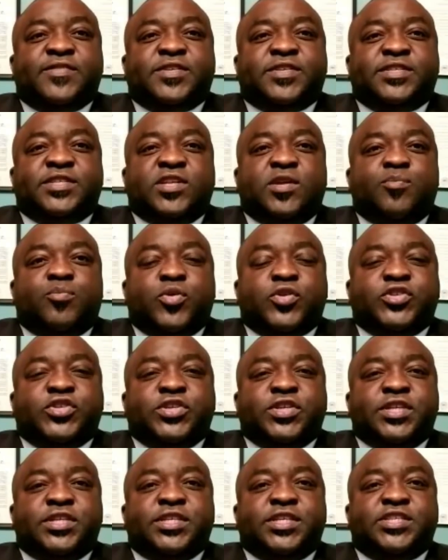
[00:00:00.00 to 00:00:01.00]
us an
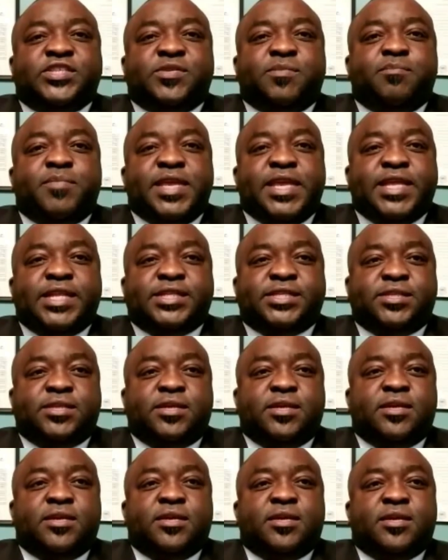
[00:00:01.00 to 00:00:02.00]
opportunity to meet,
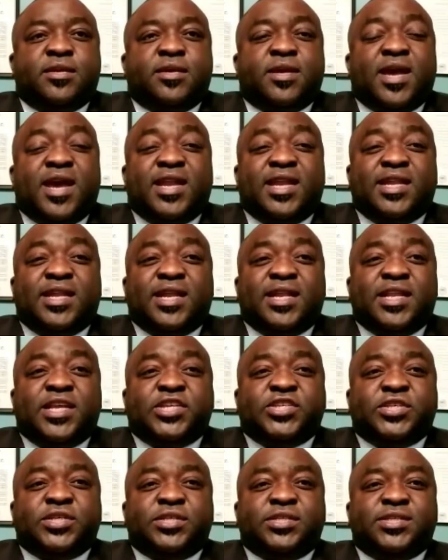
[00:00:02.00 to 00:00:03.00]
and in
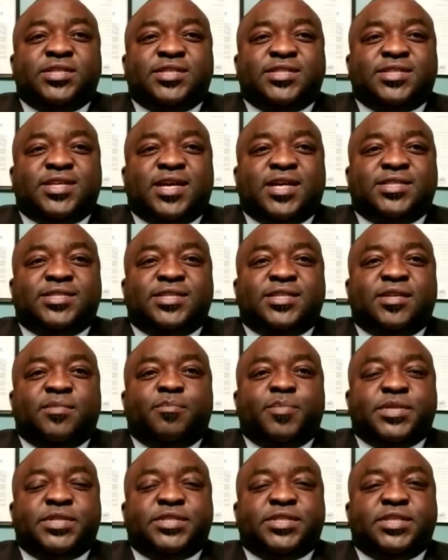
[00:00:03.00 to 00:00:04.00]
addition to discussing the
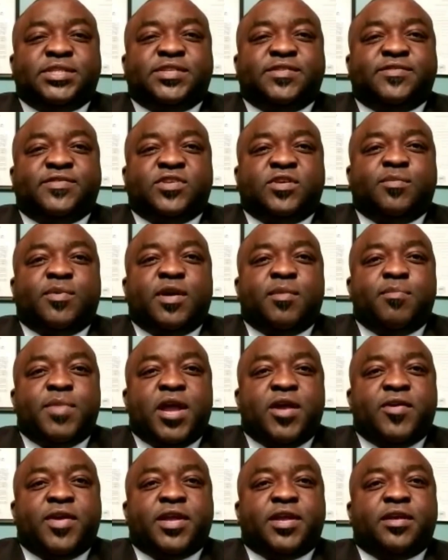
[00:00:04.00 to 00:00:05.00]
business of Sober
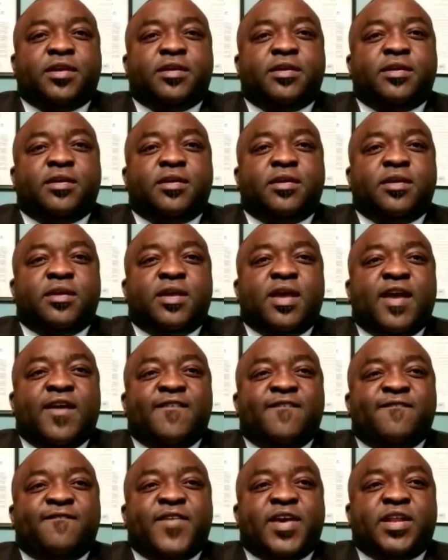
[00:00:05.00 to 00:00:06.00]
America,
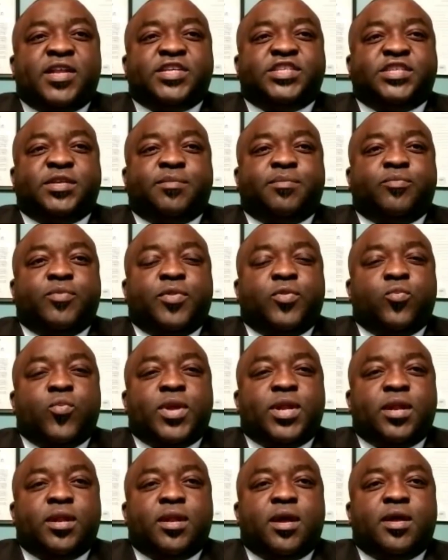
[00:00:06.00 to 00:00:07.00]
fellowship with one
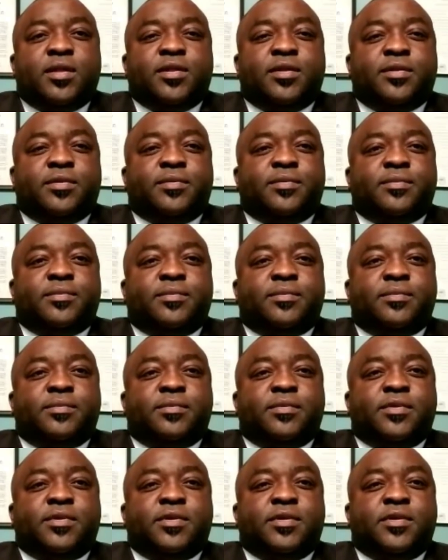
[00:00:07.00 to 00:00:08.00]
another.
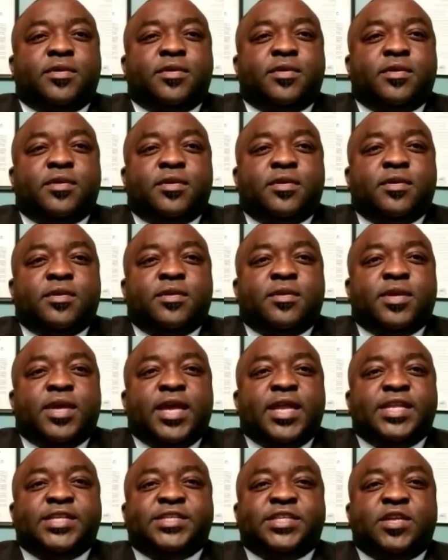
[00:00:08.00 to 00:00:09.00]

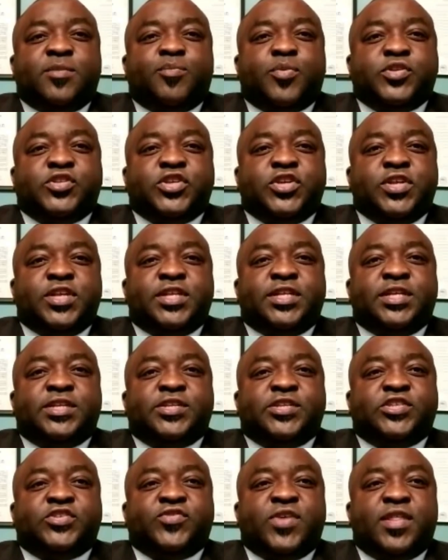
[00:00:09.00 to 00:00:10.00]
It is an opportunity to
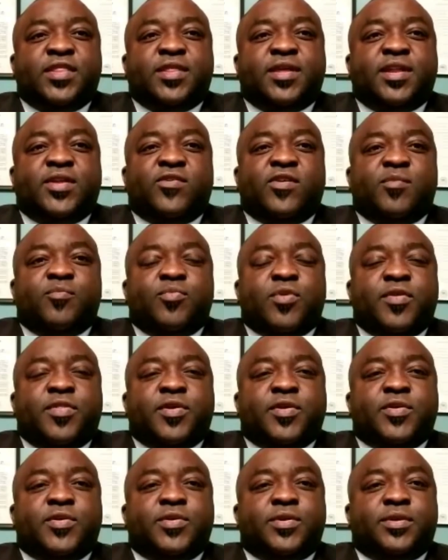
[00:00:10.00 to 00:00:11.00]
strengthen our
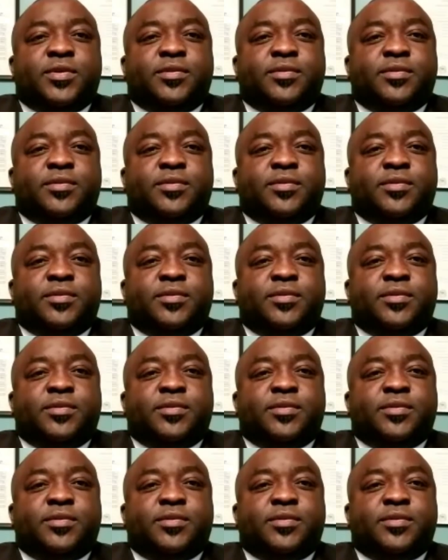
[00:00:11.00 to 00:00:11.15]
brotherhood.